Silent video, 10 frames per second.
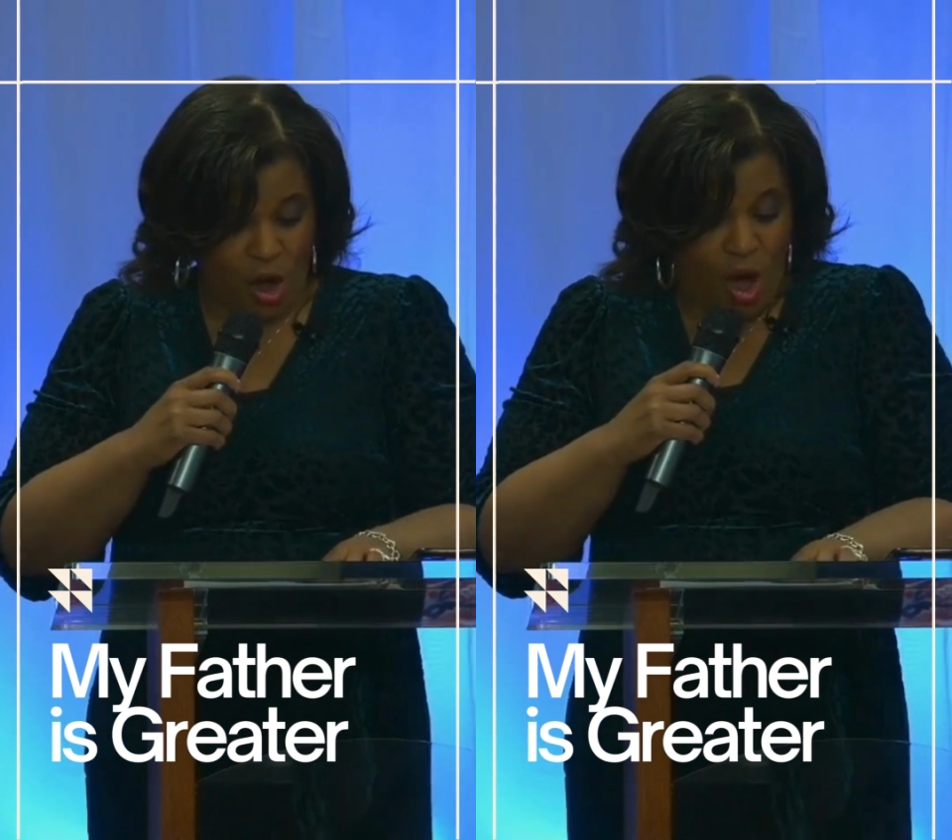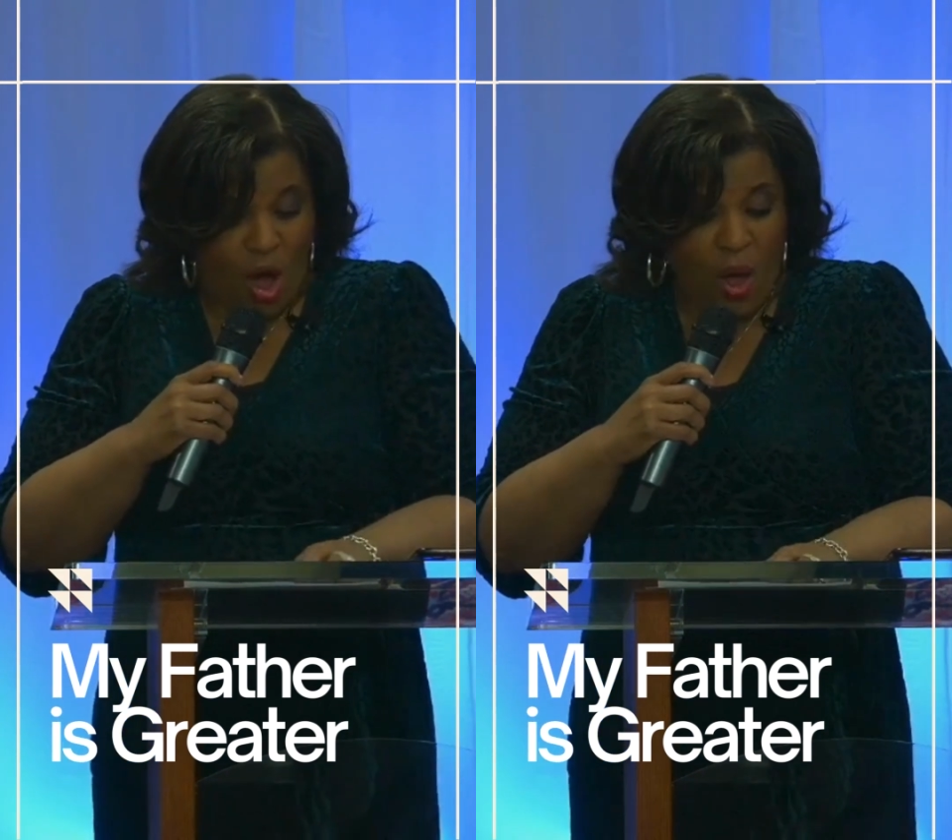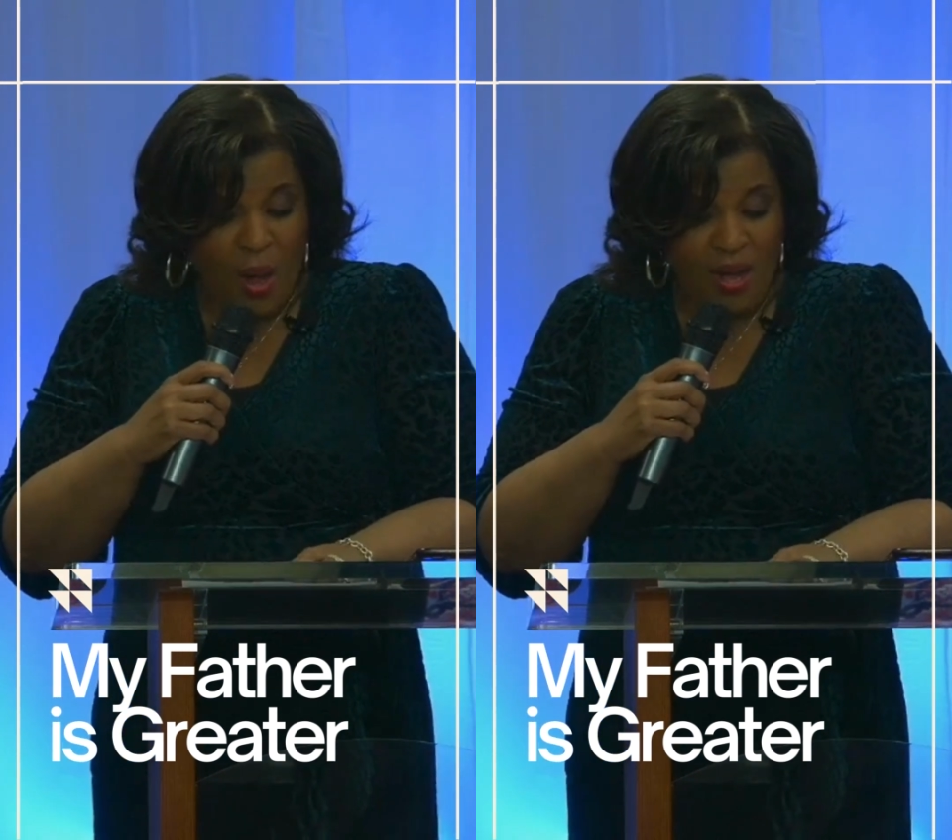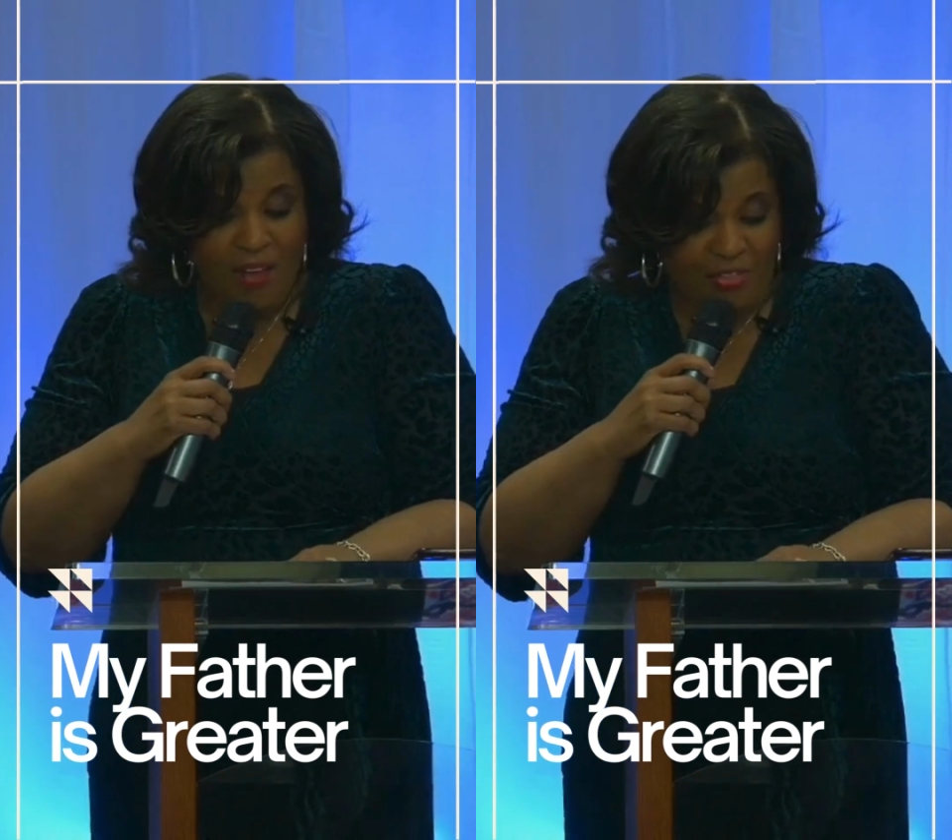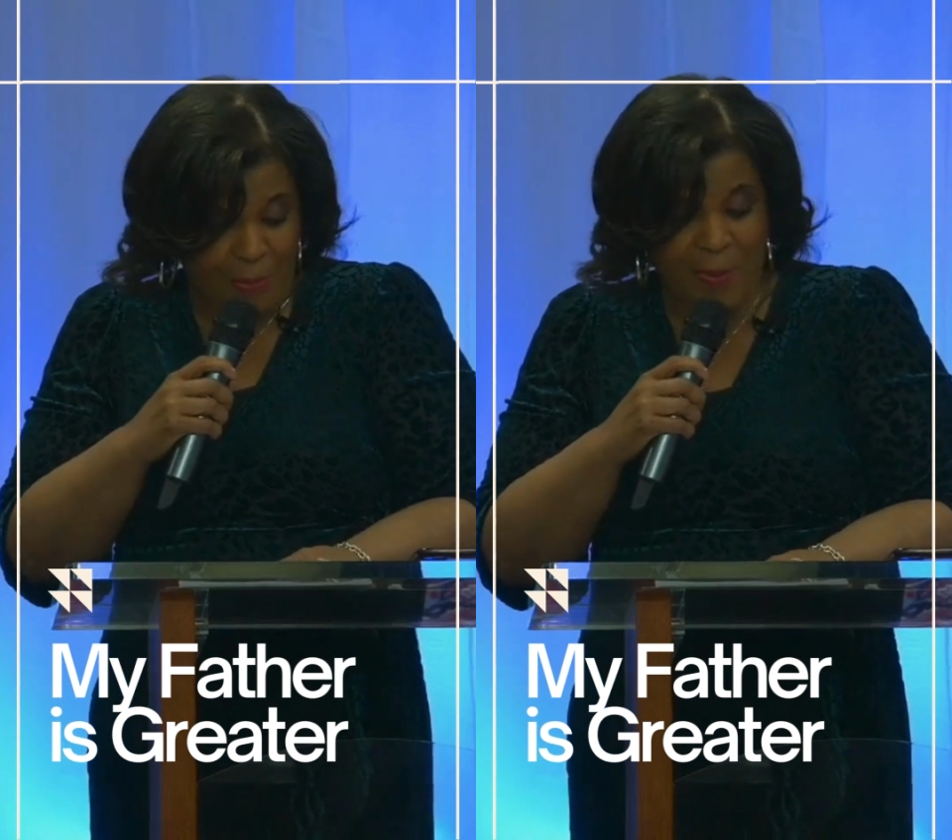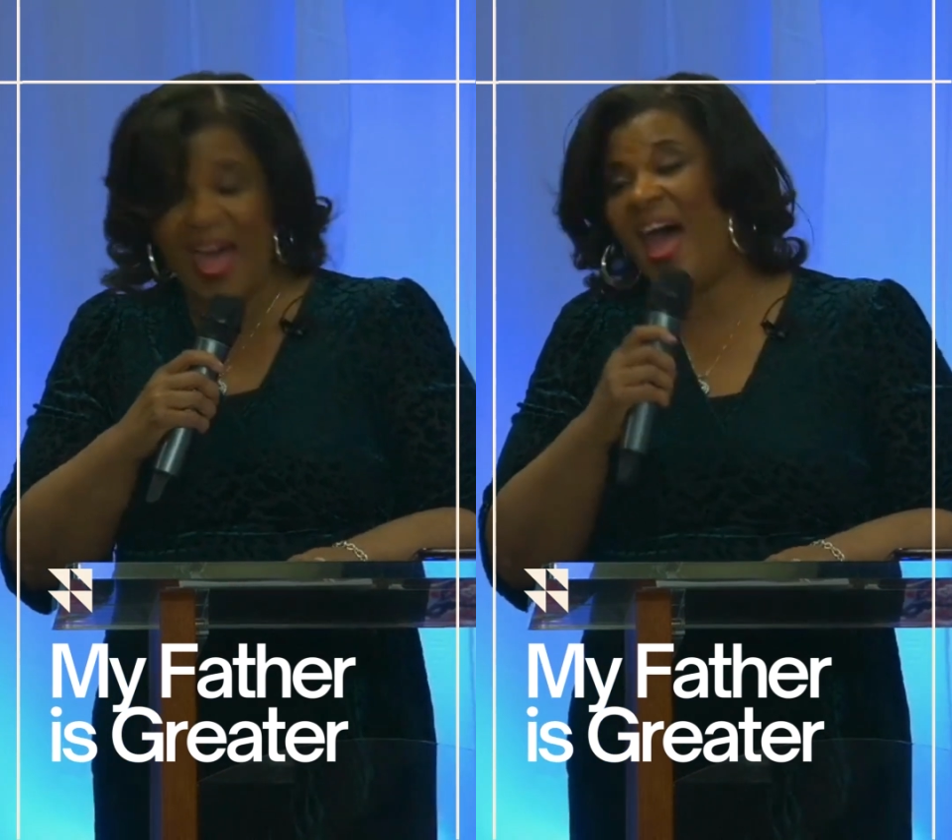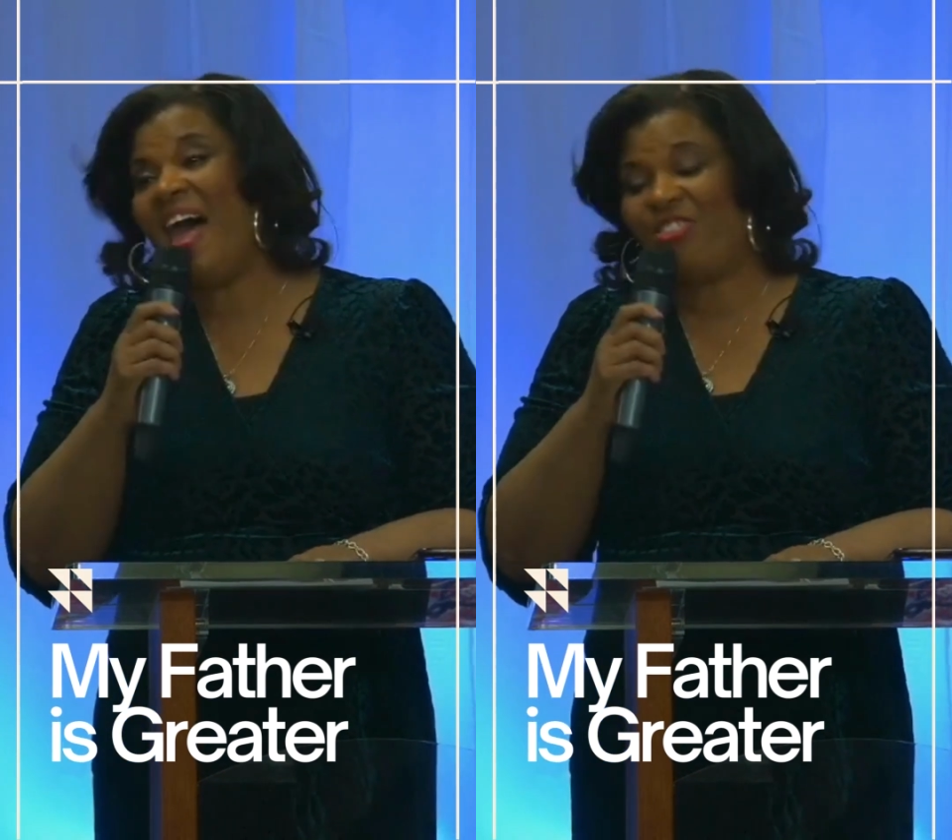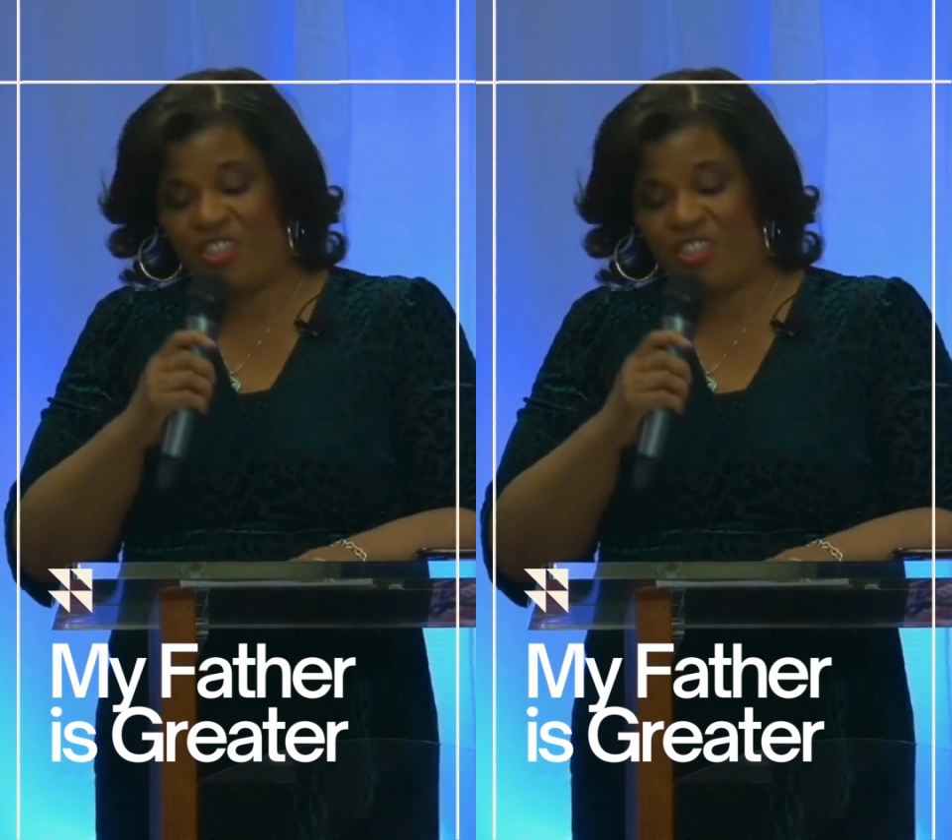all of the bad